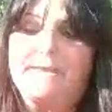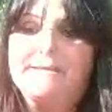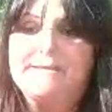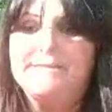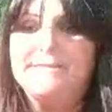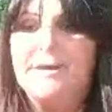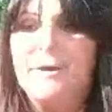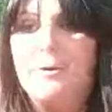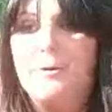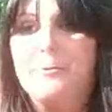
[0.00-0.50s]

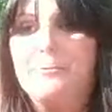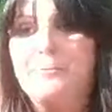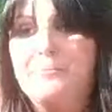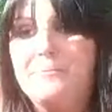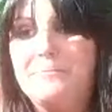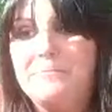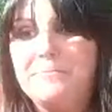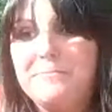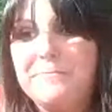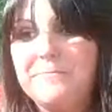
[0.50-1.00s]
So,
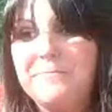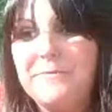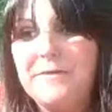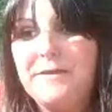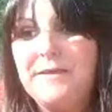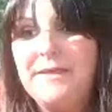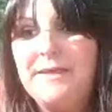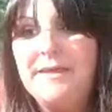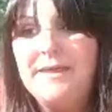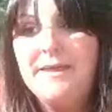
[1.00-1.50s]

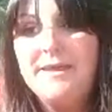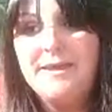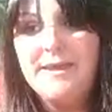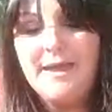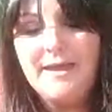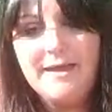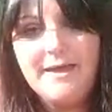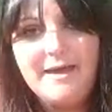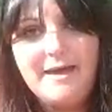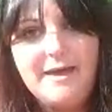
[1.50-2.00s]

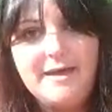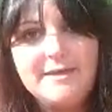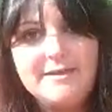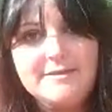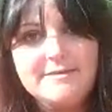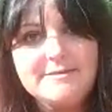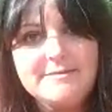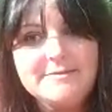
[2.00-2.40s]
yeah.